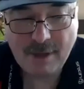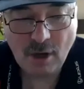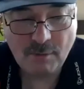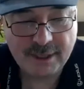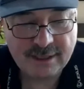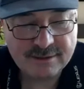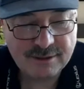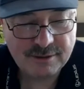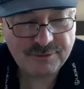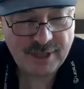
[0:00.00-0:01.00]
Melbourne in
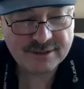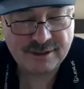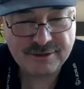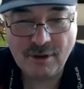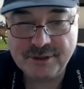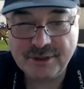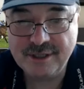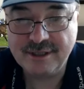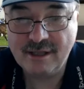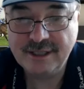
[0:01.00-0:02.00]

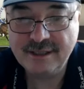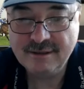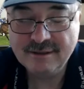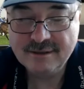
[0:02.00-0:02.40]
2019, Gelding.